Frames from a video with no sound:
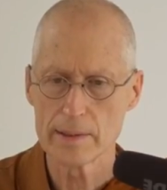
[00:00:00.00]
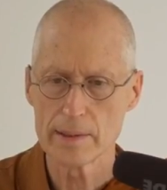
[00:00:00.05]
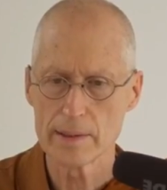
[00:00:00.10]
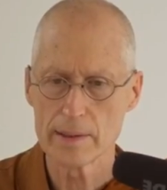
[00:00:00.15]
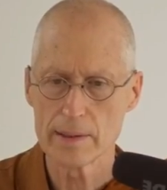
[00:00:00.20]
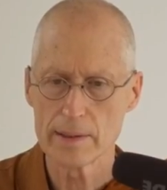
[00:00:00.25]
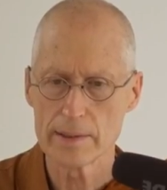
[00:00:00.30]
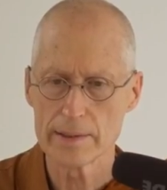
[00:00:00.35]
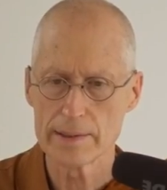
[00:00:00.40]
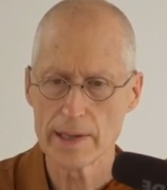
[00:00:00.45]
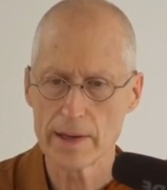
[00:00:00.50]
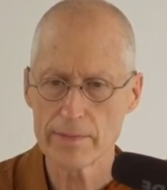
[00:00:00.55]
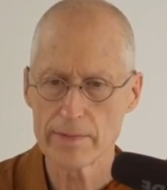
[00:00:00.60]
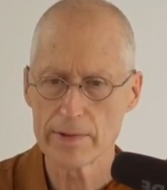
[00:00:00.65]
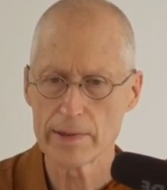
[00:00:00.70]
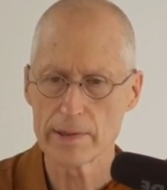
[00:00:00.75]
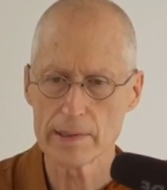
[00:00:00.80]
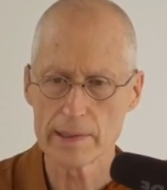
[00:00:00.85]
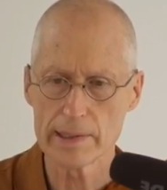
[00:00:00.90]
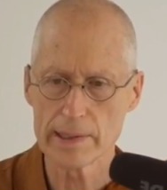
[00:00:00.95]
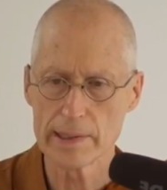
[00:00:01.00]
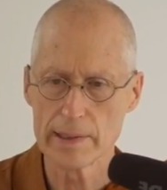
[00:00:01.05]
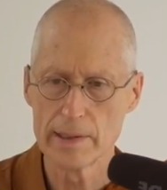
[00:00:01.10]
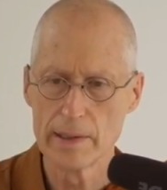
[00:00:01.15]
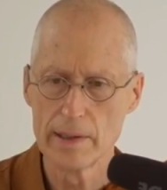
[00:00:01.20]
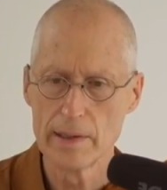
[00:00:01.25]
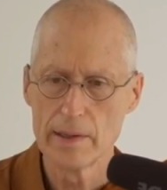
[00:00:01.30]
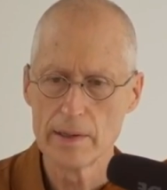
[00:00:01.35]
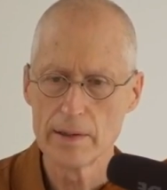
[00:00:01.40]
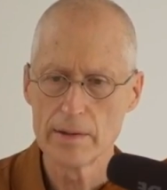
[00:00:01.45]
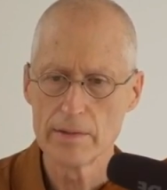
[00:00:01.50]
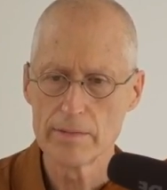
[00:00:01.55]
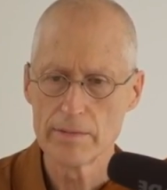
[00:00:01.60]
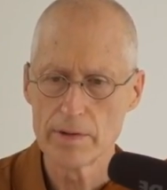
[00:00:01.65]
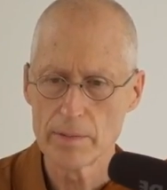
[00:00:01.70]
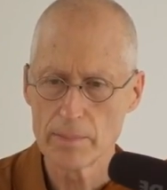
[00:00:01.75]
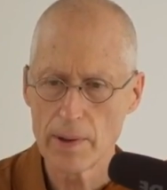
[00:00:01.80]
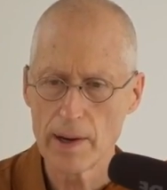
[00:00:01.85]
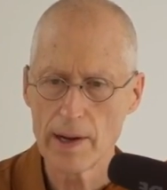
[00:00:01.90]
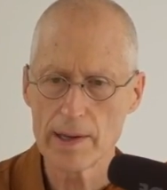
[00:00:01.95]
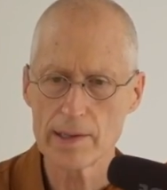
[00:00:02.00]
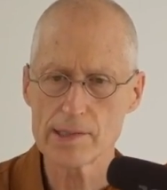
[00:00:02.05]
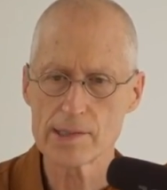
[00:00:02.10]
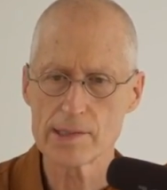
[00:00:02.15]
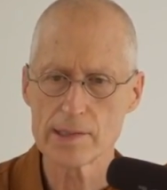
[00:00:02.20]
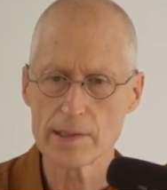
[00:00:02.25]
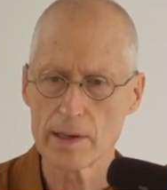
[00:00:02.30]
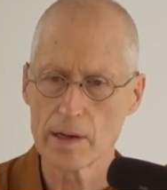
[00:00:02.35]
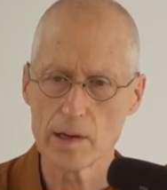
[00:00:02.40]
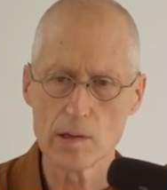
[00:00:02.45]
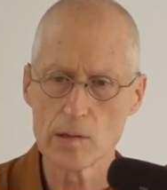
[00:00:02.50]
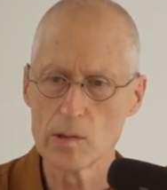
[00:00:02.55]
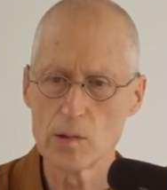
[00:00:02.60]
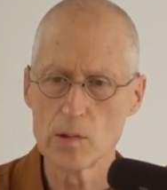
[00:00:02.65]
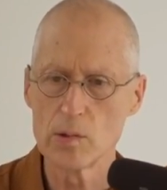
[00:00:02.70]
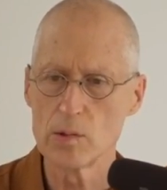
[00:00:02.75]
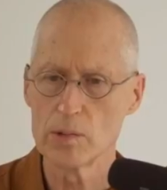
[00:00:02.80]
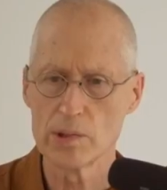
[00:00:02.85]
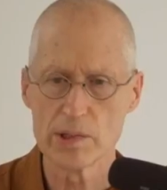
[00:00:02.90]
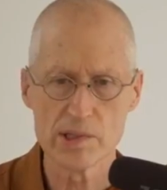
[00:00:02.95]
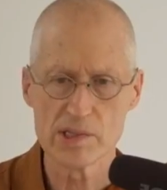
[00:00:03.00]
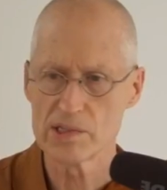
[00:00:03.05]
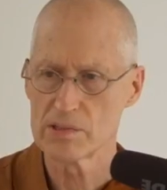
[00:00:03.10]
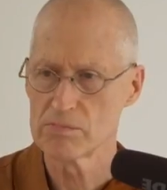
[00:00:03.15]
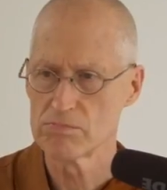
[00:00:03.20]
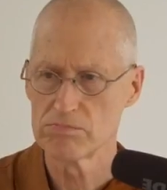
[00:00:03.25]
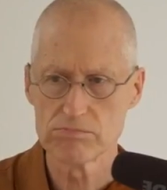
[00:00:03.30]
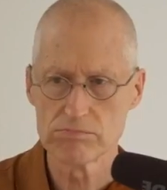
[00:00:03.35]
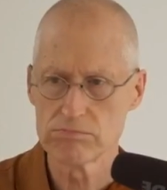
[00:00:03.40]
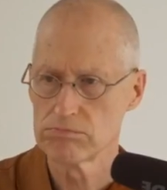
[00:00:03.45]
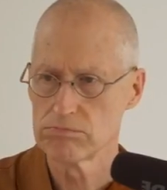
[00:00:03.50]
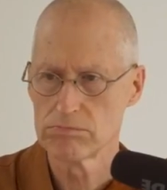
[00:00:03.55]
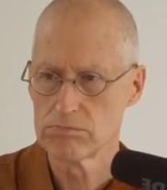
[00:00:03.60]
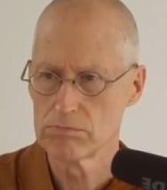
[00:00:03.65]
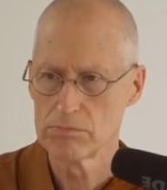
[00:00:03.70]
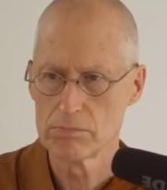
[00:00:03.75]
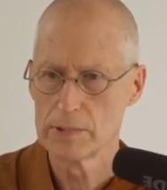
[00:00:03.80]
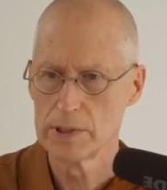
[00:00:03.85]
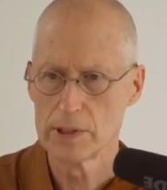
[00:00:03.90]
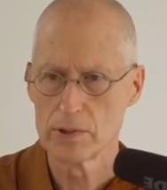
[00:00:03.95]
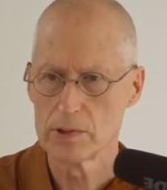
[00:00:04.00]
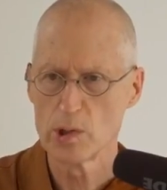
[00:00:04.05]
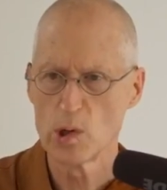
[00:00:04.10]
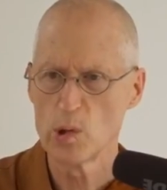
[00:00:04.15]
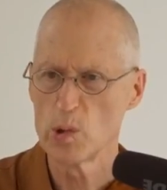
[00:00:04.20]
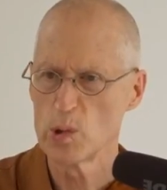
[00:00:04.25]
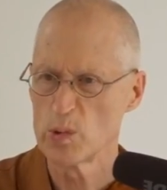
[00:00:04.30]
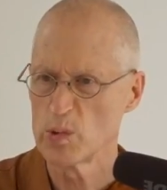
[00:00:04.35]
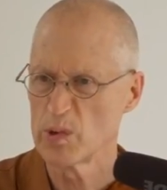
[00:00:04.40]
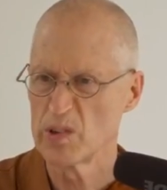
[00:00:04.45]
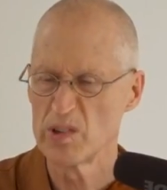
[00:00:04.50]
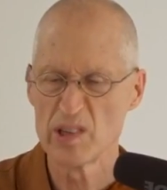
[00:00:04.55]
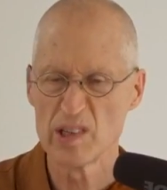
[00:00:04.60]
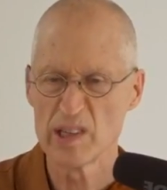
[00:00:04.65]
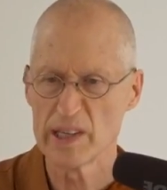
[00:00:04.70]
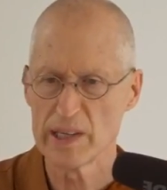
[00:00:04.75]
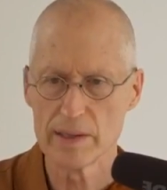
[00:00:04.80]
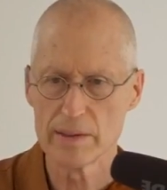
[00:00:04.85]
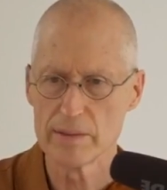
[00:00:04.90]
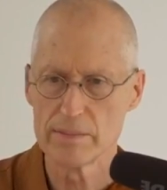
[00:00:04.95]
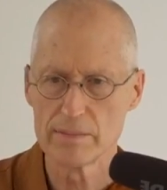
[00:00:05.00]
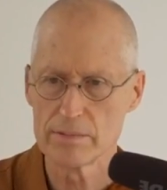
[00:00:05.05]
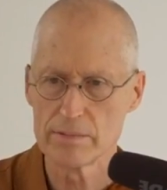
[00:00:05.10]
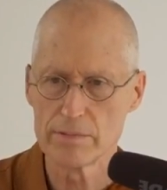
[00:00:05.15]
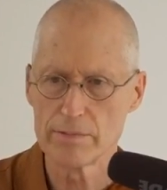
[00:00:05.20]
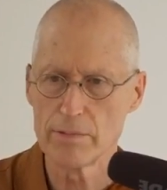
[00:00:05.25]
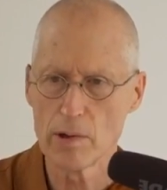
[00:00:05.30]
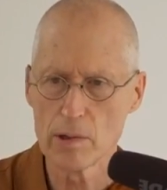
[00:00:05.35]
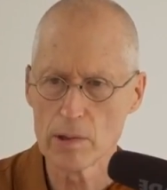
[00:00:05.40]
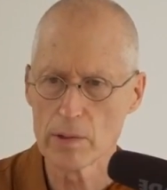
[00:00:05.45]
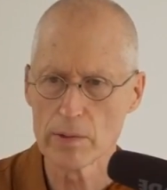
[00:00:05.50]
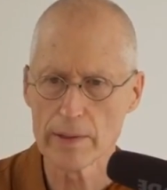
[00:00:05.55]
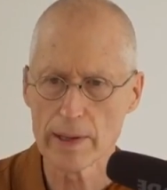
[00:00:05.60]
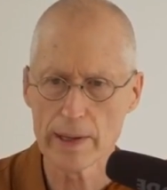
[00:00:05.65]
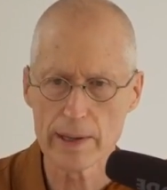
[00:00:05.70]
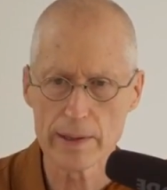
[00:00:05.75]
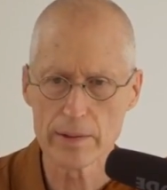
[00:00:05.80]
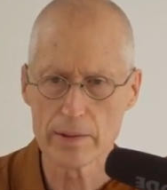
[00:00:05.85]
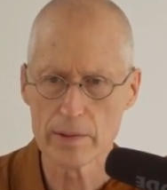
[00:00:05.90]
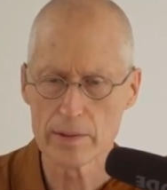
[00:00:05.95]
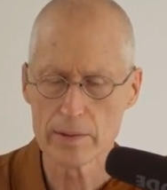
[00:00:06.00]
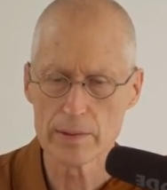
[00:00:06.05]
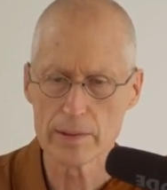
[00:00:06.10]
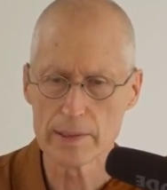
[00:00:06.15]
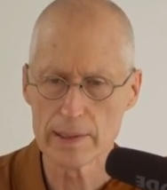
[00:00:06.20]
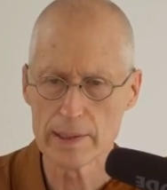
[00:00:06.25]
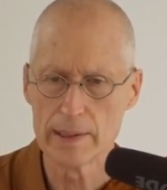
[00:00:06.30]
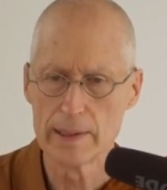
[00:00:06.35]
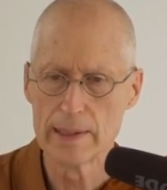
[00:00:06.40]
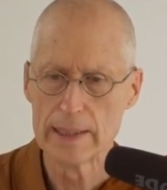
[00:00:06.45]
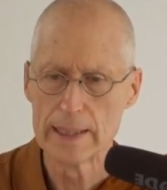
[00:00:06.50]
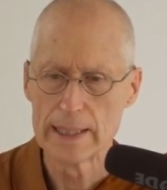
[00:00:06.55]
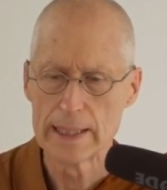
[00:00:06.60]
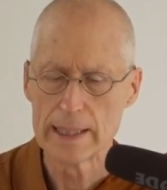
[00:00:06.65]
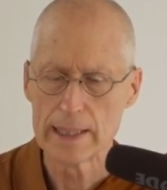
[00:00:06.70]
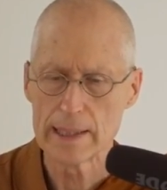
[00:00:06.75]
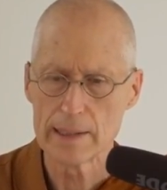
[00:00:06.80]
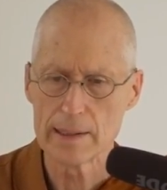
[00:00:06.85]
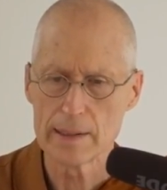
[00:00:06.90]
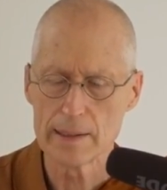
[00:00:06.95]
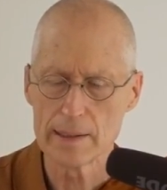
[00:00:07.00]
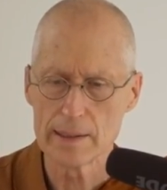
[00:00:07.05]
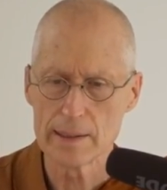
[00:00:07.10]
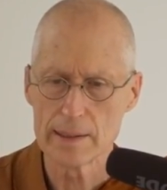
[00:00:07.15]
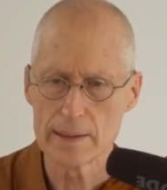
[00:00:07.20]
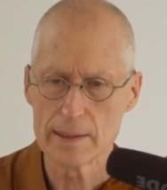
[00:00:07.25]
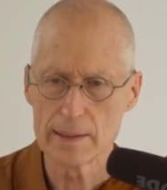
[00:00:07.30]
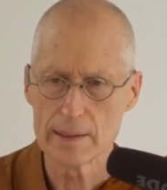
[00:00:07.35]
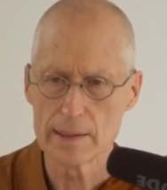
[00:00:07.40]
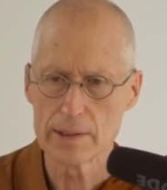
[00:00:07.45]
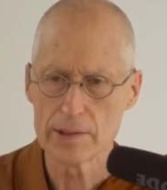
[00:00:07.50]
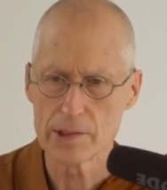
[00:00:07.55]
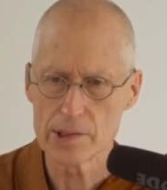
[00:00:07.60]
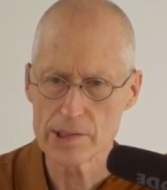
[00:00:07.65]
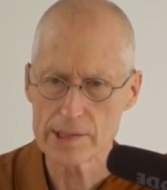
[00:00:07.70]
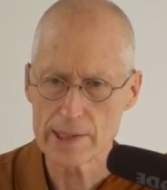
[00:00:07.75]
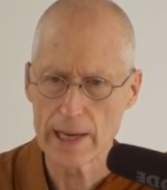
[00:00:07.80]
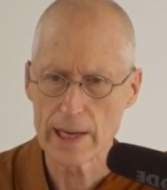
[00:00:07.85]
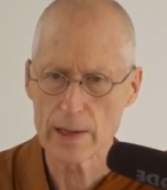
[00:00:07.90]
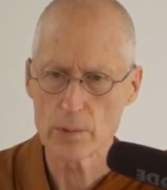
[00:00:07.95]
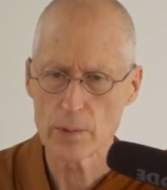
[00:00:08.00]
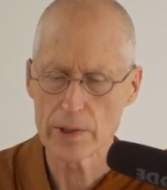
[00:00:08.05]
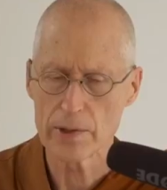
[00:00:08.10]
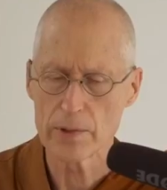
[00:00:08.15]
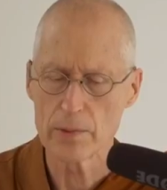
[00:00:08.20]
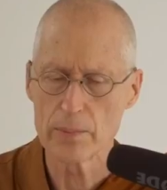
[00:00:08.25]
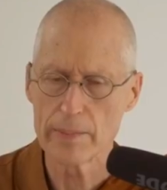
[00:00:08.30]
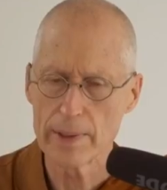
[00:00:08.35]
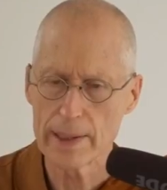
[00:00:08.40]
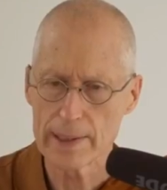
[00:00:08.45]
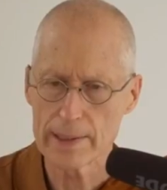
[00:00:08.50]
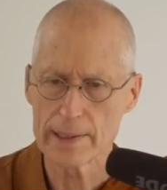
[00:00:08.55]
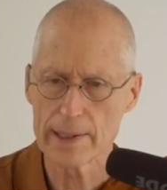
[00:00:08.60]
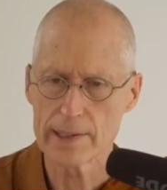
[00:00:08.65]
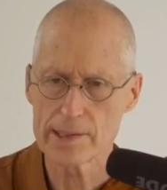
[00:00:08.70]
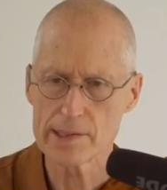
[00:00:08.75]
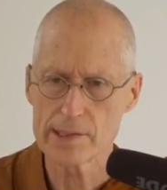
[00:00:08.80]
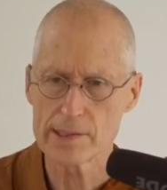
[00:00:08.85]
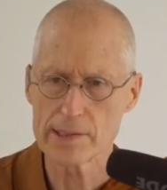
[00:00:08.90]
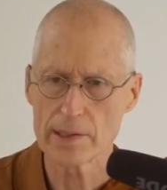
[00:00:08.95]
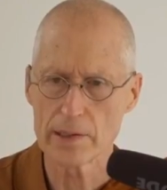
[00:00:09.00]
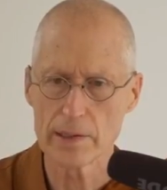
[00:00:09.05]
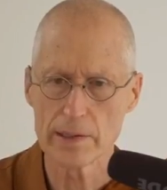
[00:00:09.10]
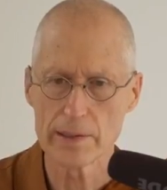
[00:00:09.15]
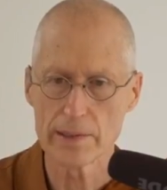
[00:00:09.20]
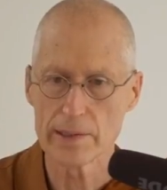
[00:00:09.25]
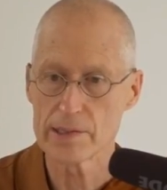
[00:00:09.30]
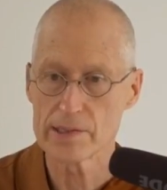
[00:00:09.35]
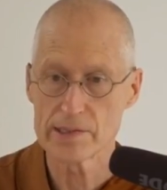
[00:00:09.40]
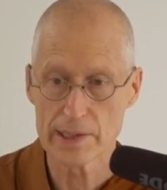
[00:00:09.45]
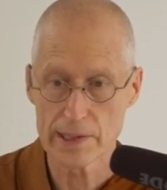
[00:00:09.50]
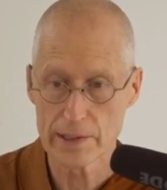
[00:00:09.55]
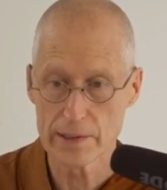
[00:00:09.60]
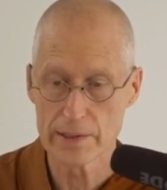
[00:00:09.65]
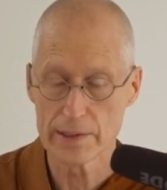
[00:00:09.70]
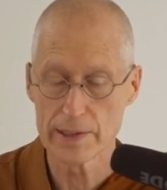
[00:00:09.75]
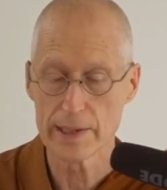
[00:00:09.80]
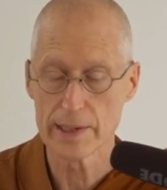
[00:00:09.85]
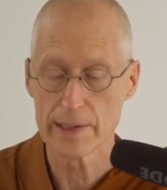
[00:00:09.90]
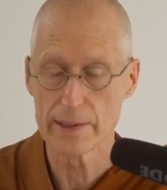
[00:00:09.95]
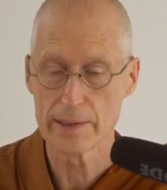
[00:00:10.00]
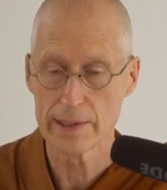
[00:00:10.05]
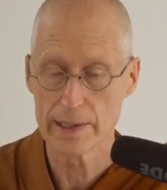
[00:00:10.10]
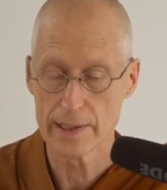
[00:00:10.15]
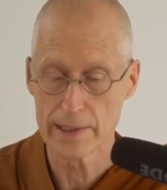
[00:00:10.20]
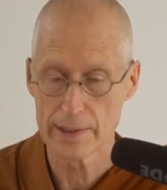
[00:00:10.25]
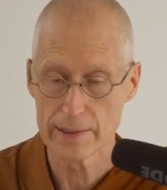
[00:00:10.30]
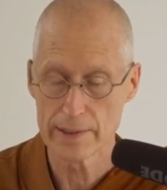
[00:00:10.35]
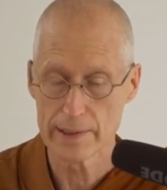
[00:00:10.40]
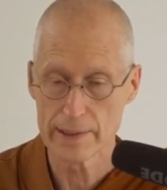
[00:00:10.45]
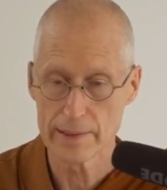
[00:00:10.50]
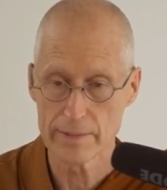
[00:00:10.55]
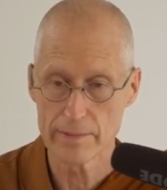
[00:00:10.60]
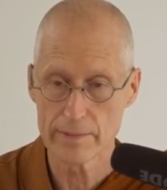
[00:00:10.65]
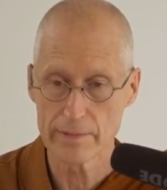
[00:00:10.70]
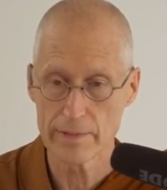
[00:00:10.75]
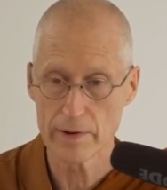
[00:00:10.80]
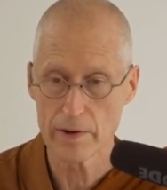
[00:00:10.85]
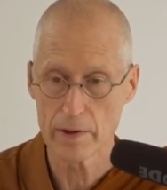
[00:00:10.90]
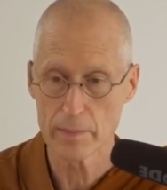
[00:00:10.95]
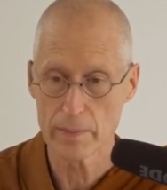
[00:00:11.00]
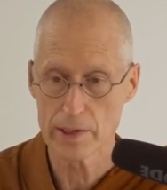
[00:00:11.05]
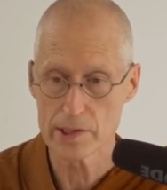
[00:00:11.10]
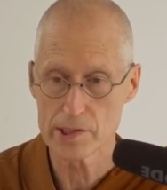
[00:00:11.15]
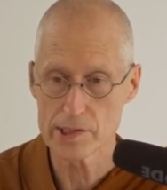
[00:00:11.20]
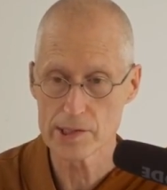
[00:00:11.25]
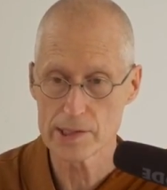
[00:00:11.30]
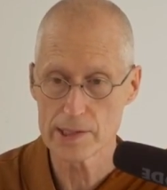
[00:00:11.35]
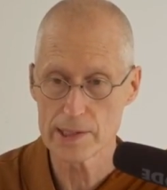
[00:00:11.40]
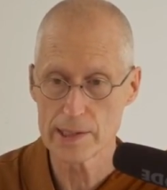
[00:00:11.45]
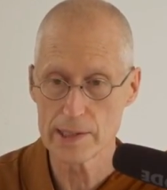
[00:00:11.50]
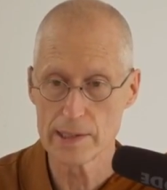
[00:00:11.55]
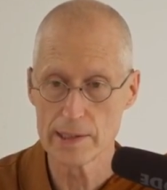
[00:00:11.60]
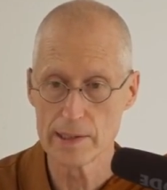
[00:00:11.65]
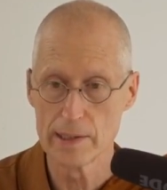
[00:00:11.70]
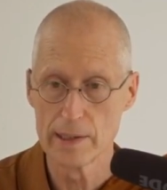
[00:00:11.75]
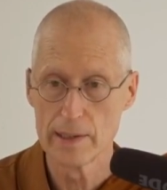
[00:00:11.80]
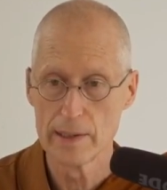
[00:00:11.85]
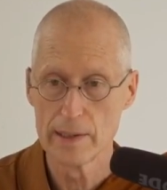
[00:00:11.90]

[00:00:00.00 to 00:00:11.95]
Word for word: uh, definitely vipassana alone is you know, no one would really follow that or really uh, uh understand what you meant necessarily because they, they, they, they very much see